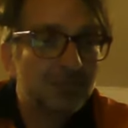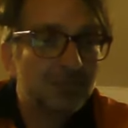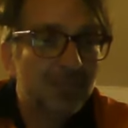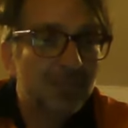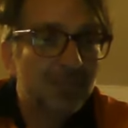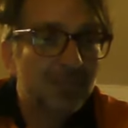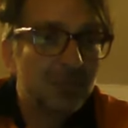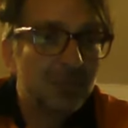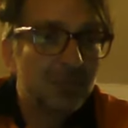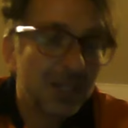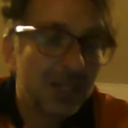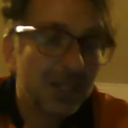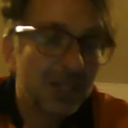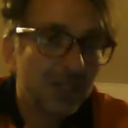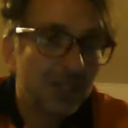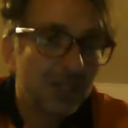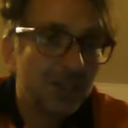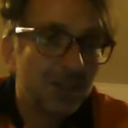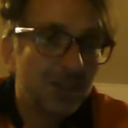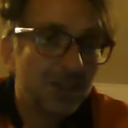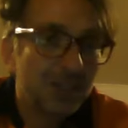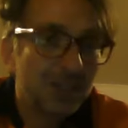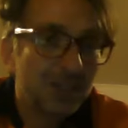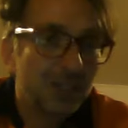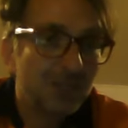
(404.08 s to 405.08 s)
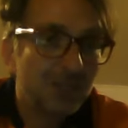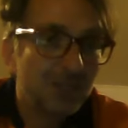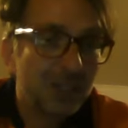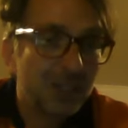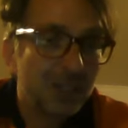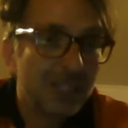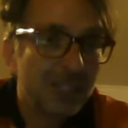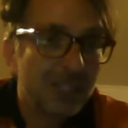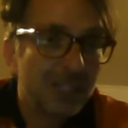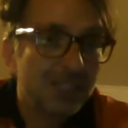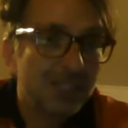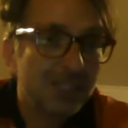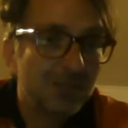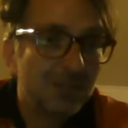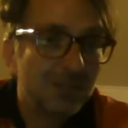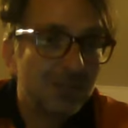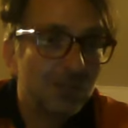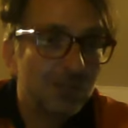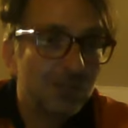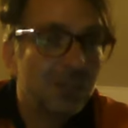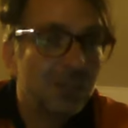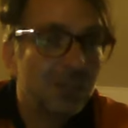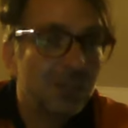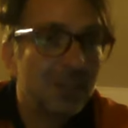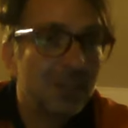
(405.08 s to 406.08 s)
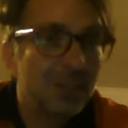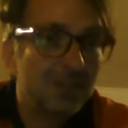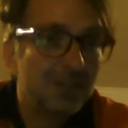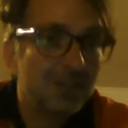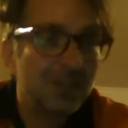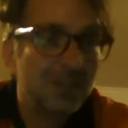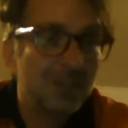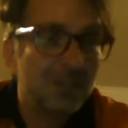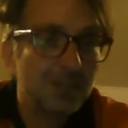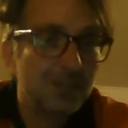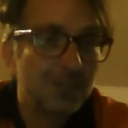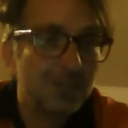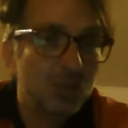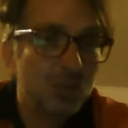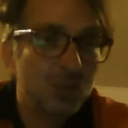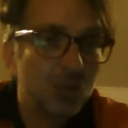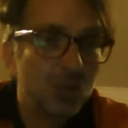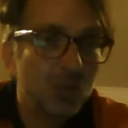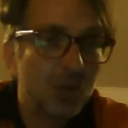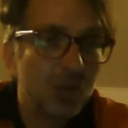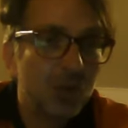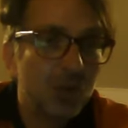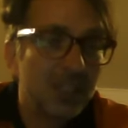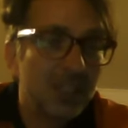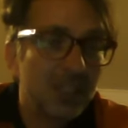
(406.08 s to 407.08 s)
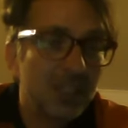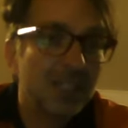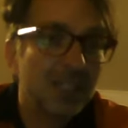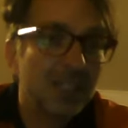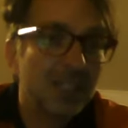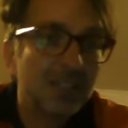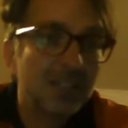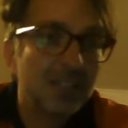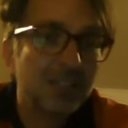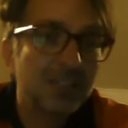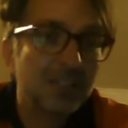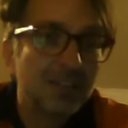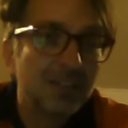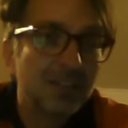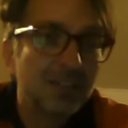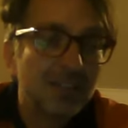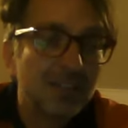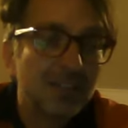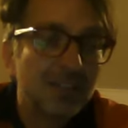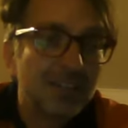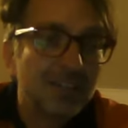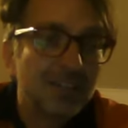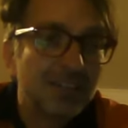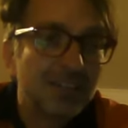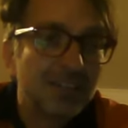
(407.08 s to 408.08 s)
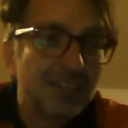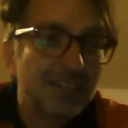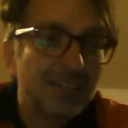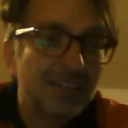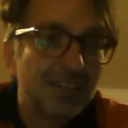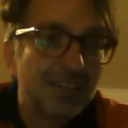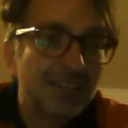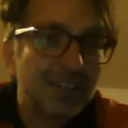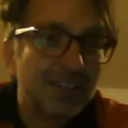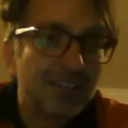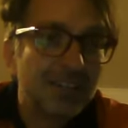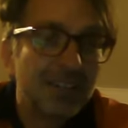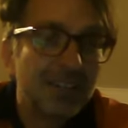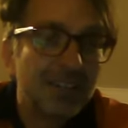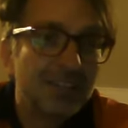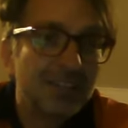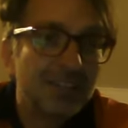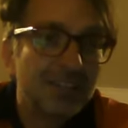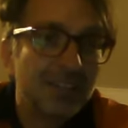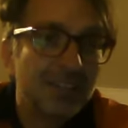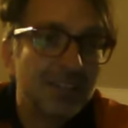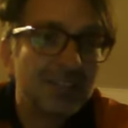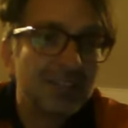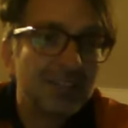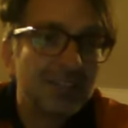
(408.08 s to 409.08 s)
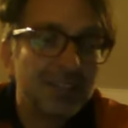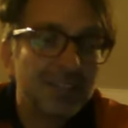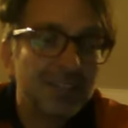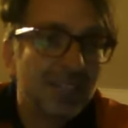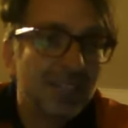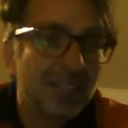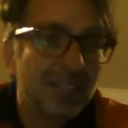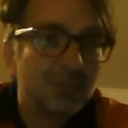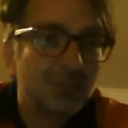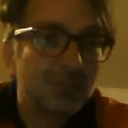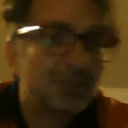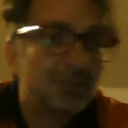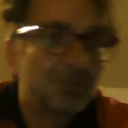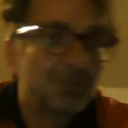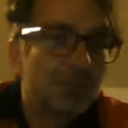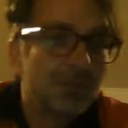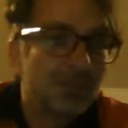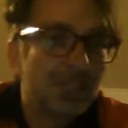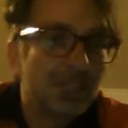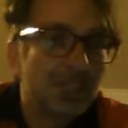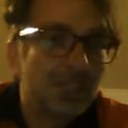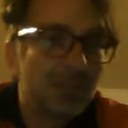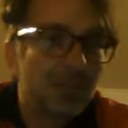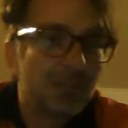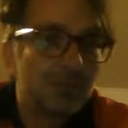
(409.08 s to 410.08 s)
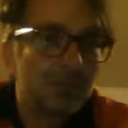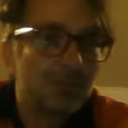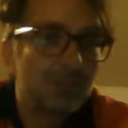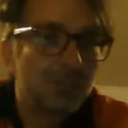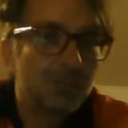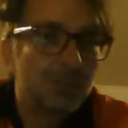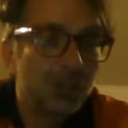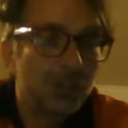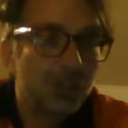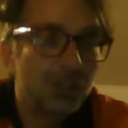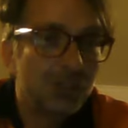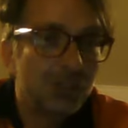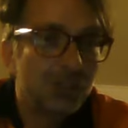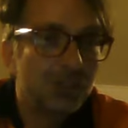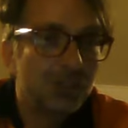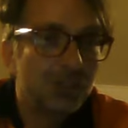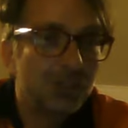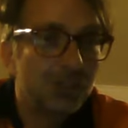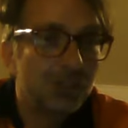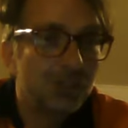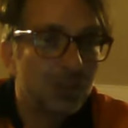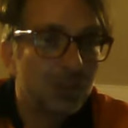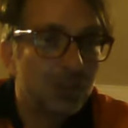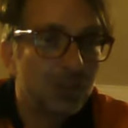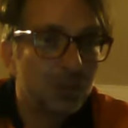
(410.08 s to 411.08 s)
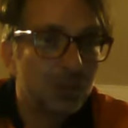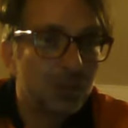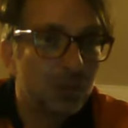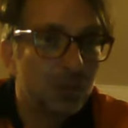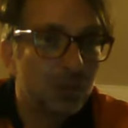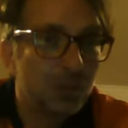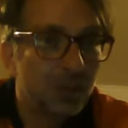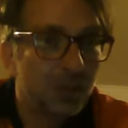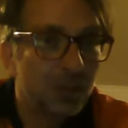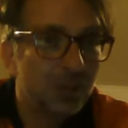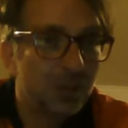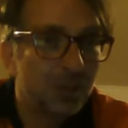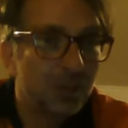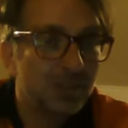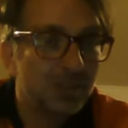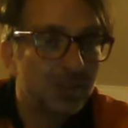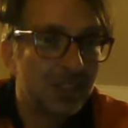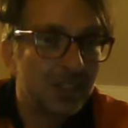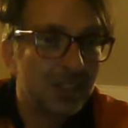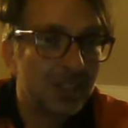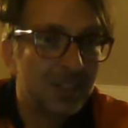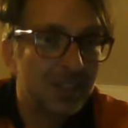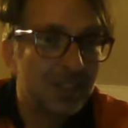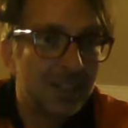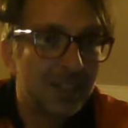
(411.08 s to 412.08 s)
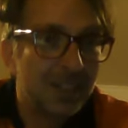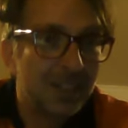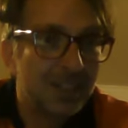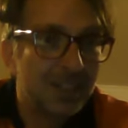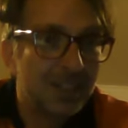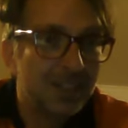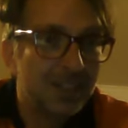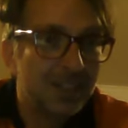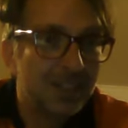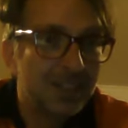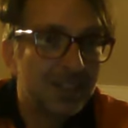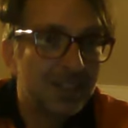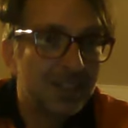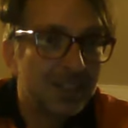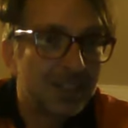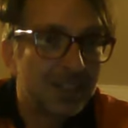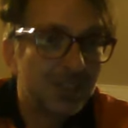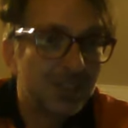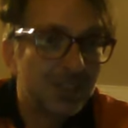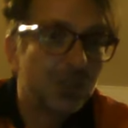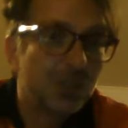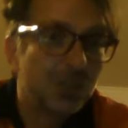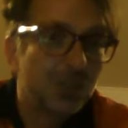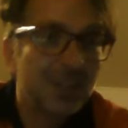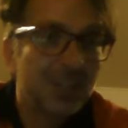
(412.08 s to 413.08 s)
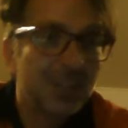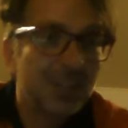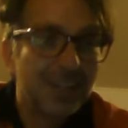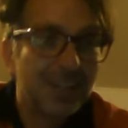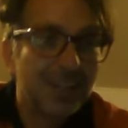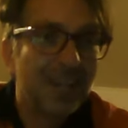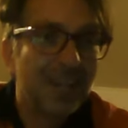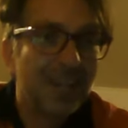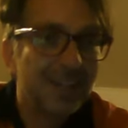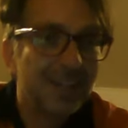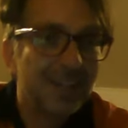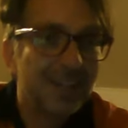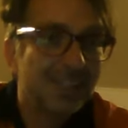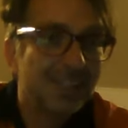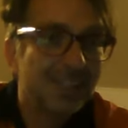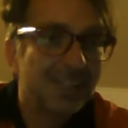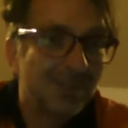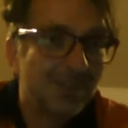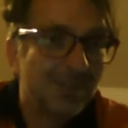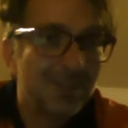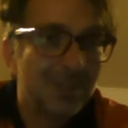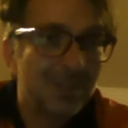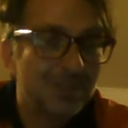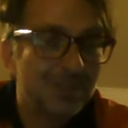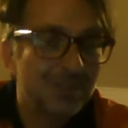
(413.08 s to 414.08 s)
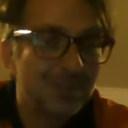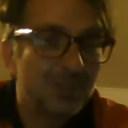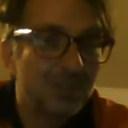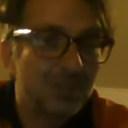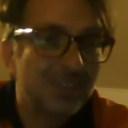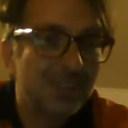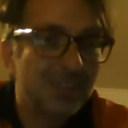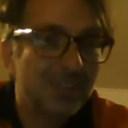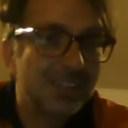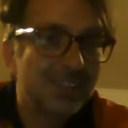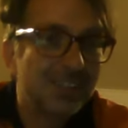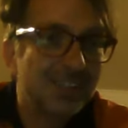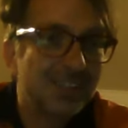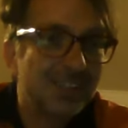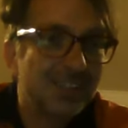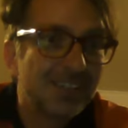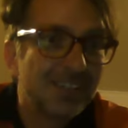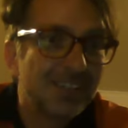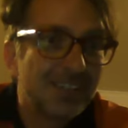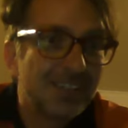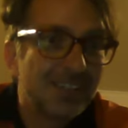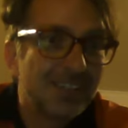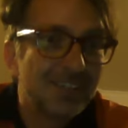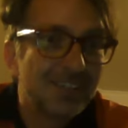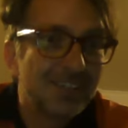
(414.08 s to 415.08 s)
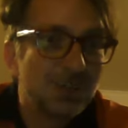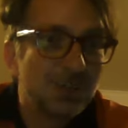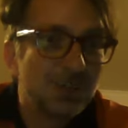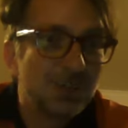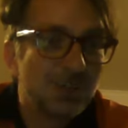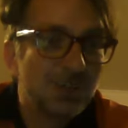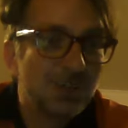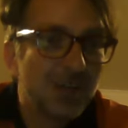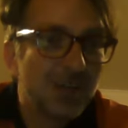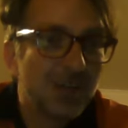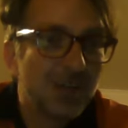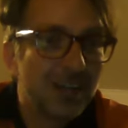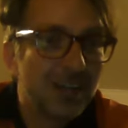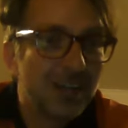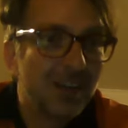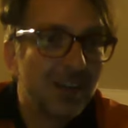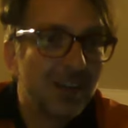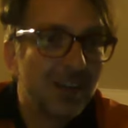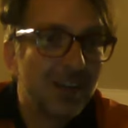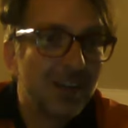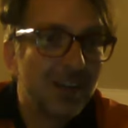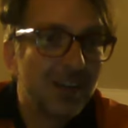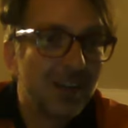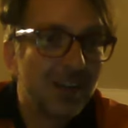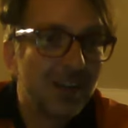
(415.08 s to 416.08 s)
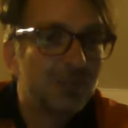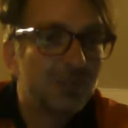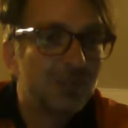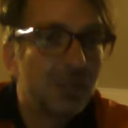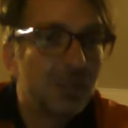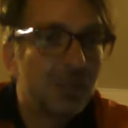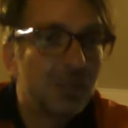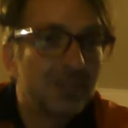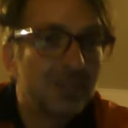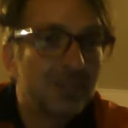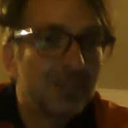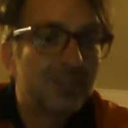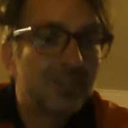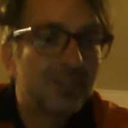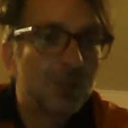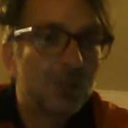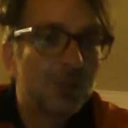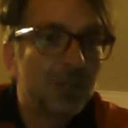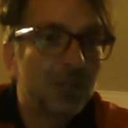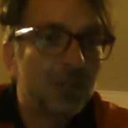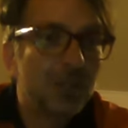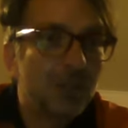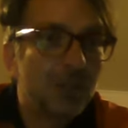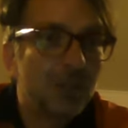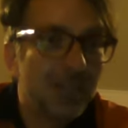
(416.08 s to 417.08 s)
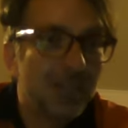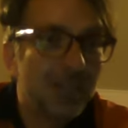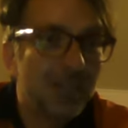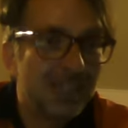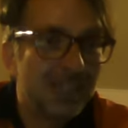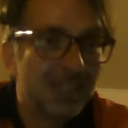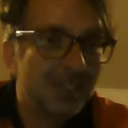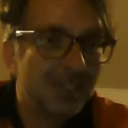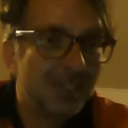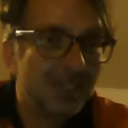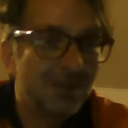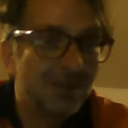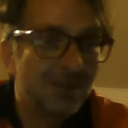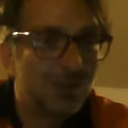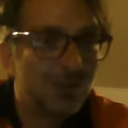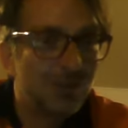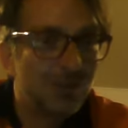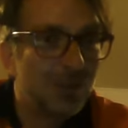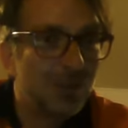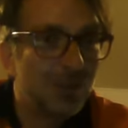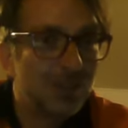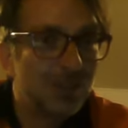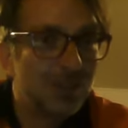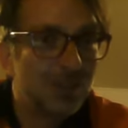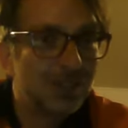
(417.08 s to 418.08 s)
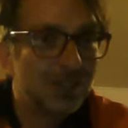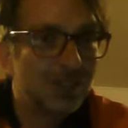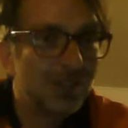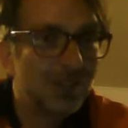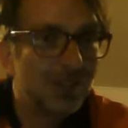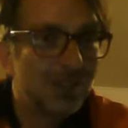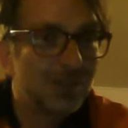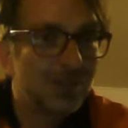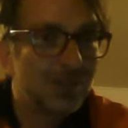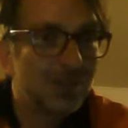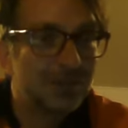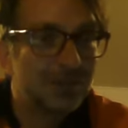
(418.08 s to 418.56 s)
make life a little bit easier for you, give you some new ideas, and keep pushing you to do a little bit better on the dreaded accounting side of your business, which you may not love, but someone can make easier for you. So I'd